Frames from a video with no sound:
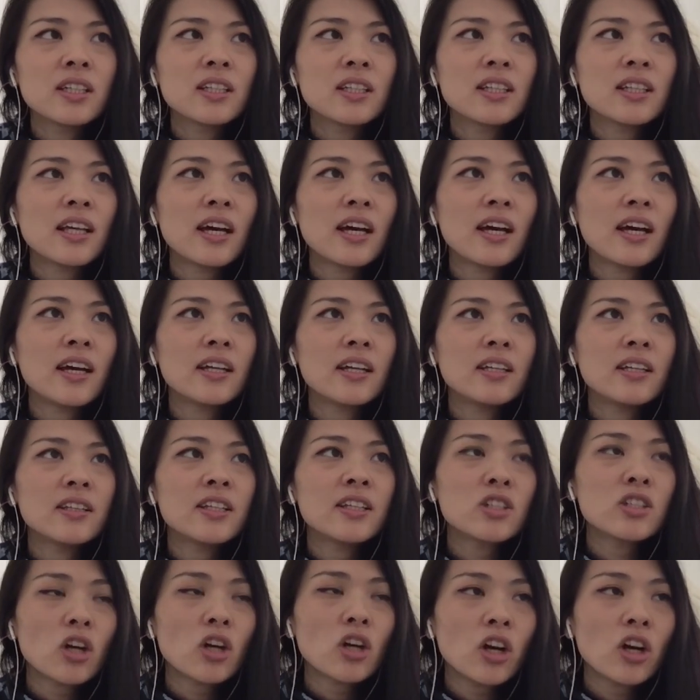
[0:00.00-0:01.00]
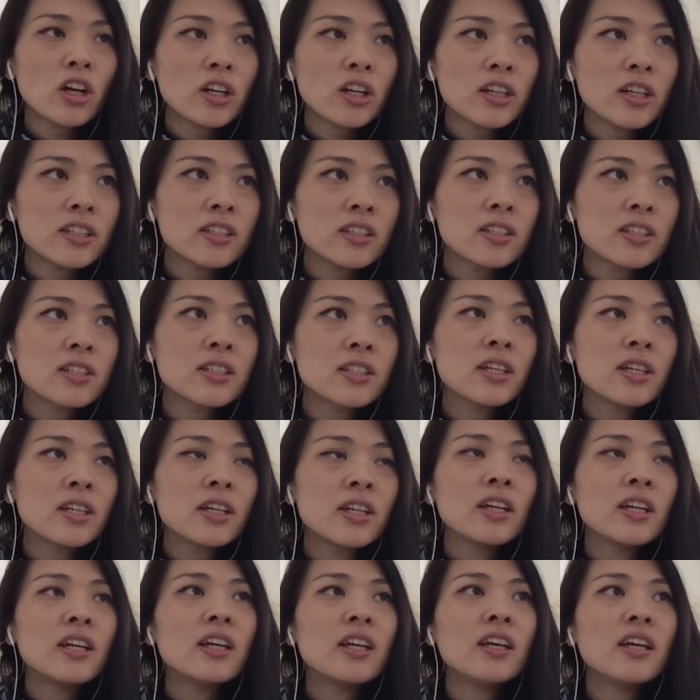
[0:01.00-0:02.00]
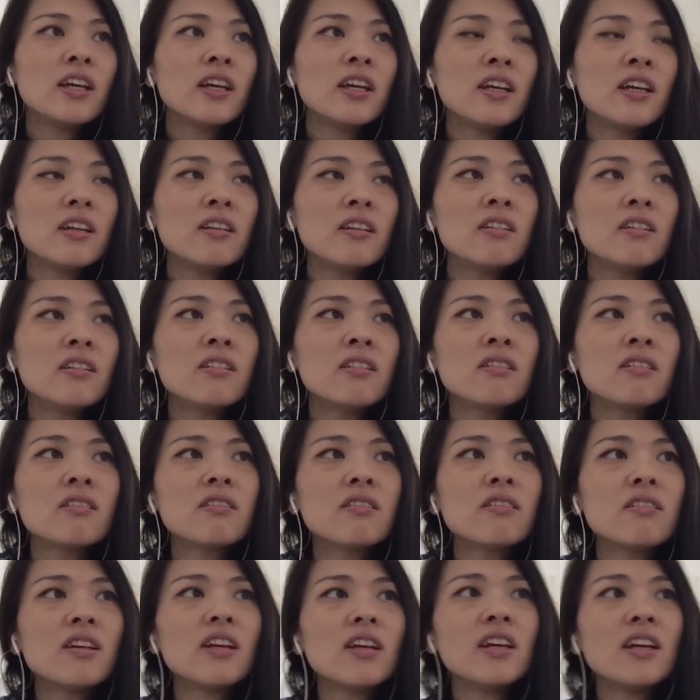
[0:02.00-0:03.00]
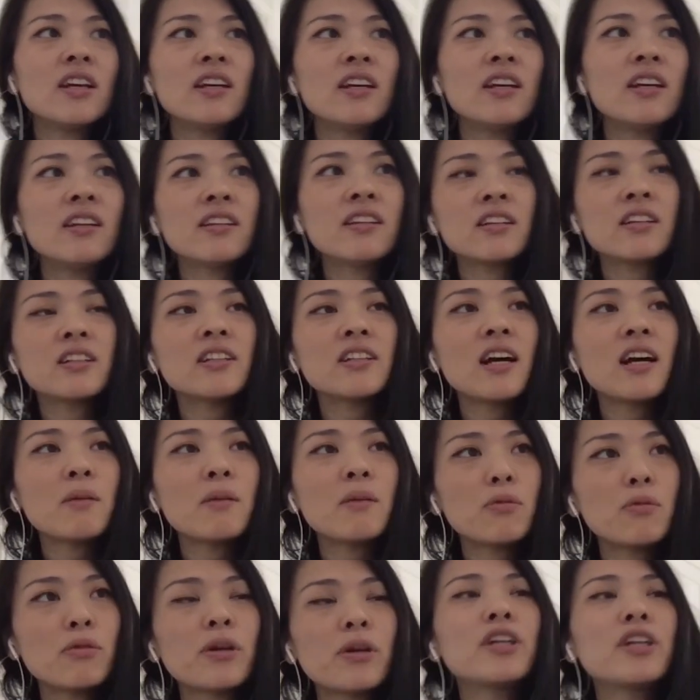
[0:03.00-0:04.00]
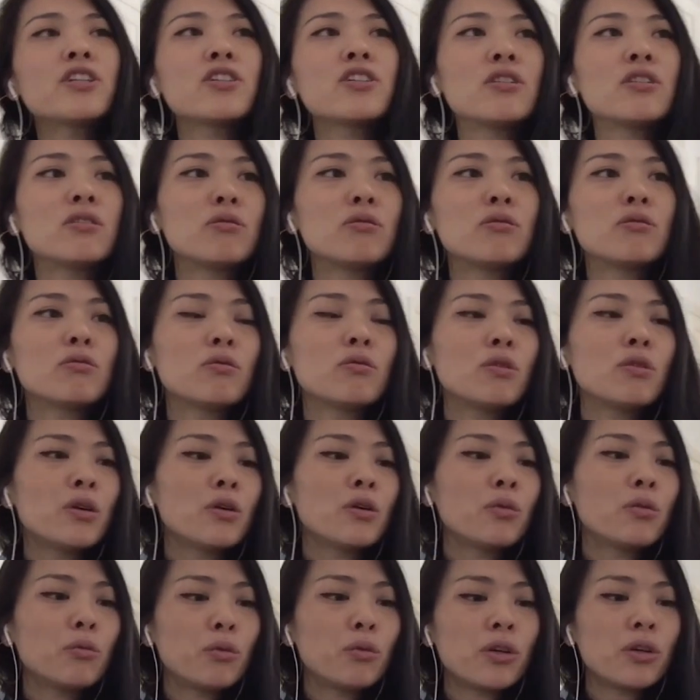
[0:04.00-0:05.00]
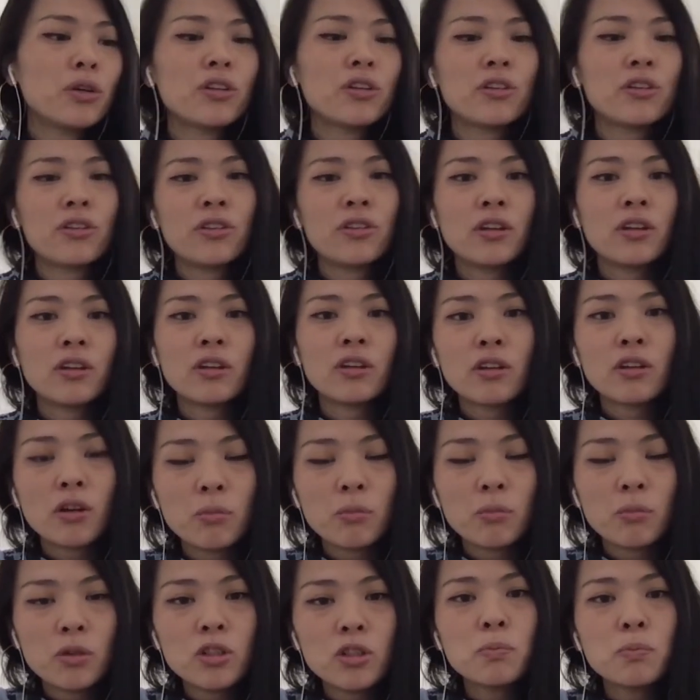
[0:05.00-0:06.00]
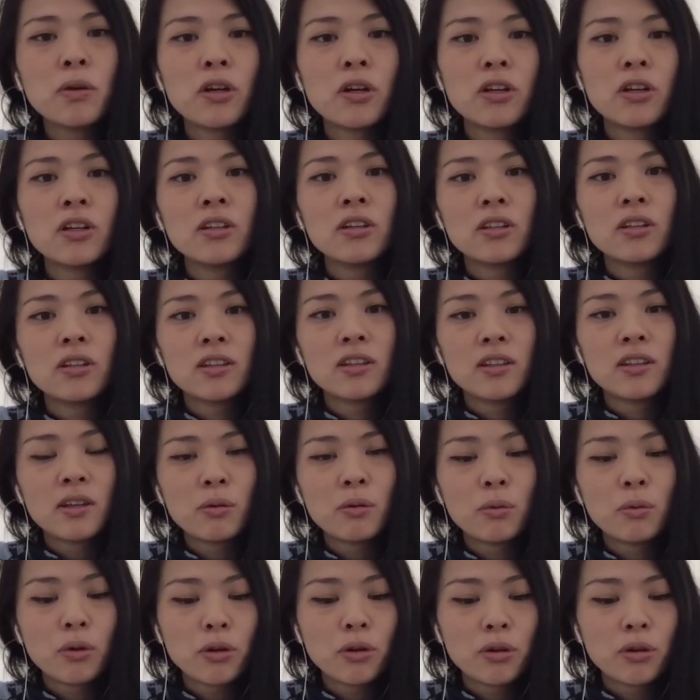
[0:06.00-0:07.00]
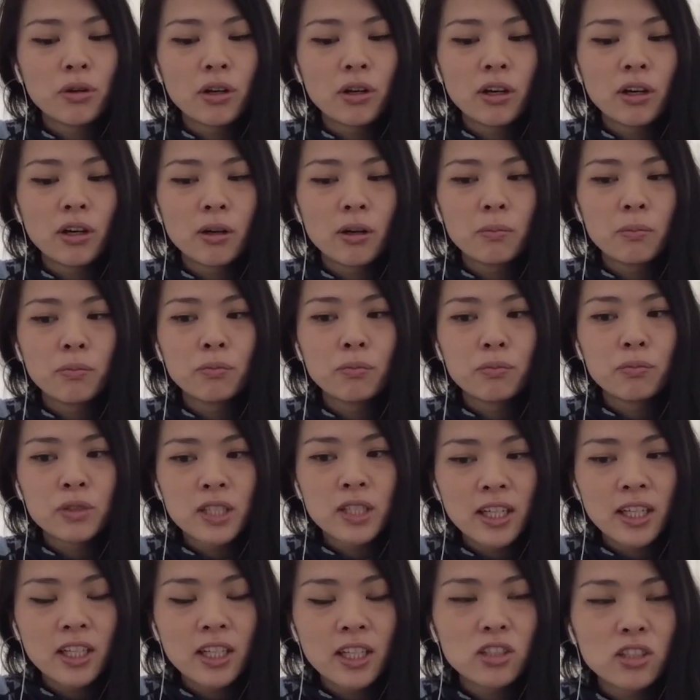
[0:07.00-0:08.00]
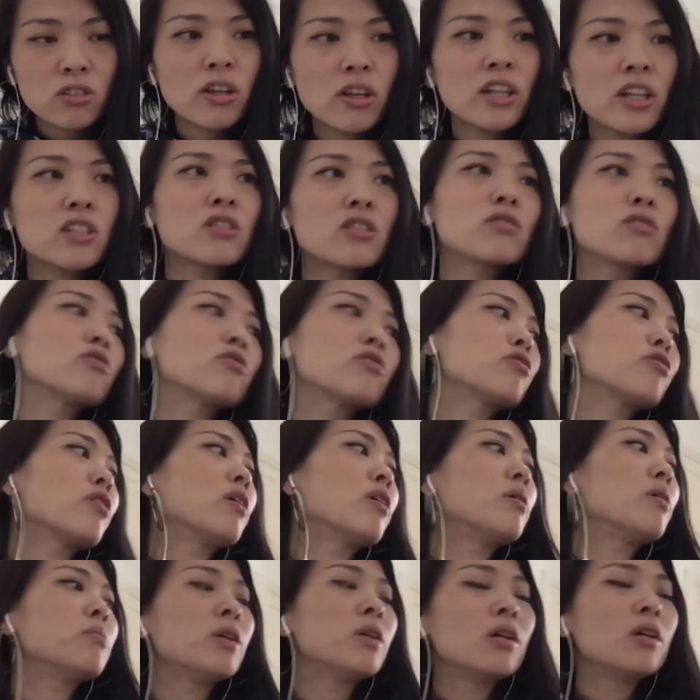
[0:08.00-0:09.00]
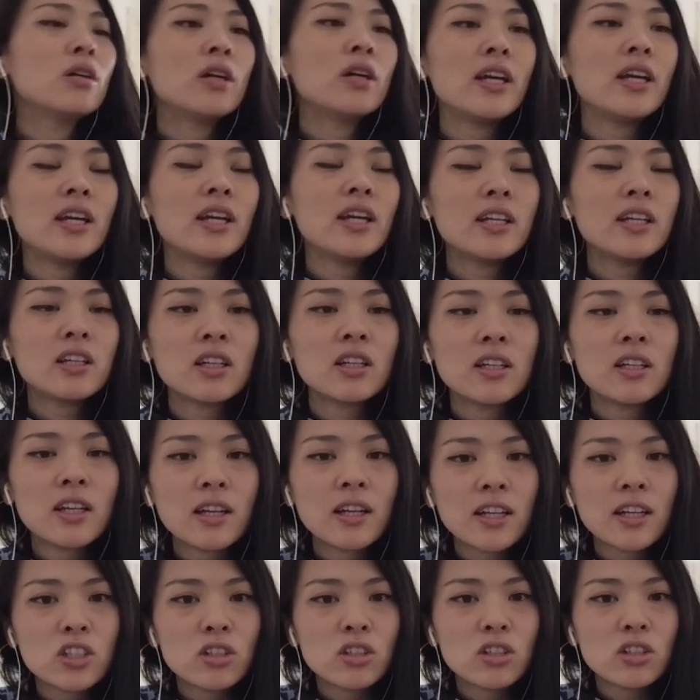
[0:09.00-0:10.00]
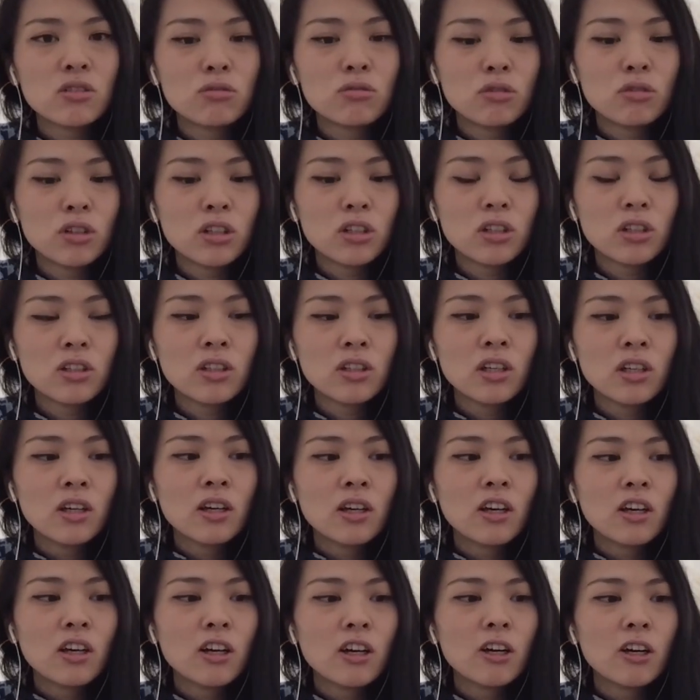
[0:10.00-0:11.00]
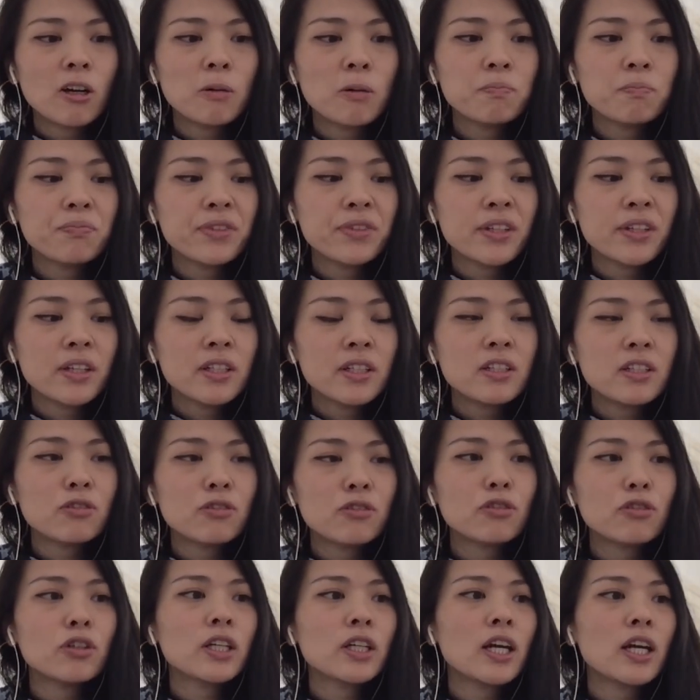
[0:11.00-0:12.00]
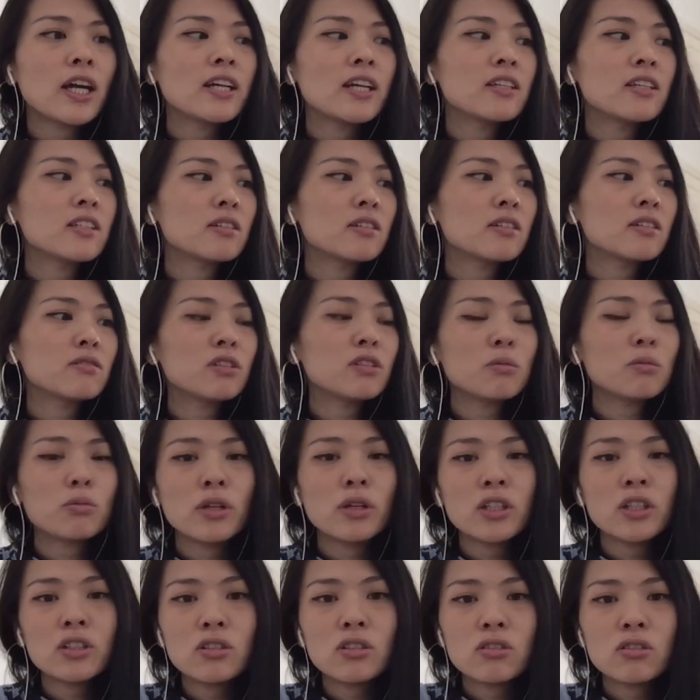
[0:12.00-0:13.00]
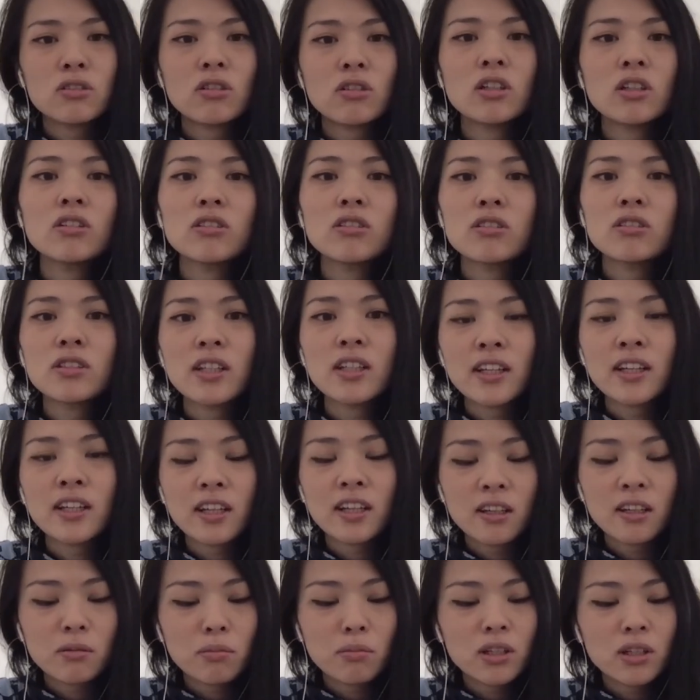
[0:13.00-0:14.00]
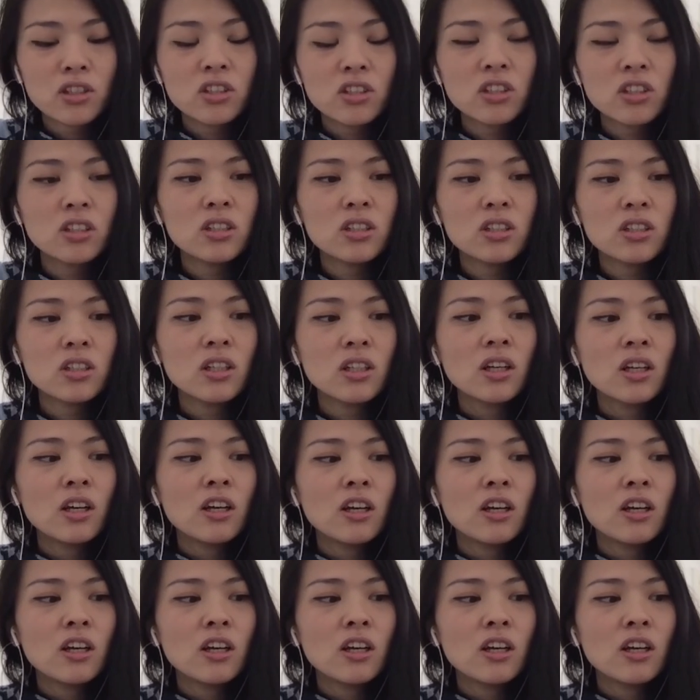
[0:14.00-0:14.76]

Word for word: that these artists, in in collaboration with the Communist Party that they were um, taking direction from, in connection with um, different kinds of liberation struggles, like I had mentioned,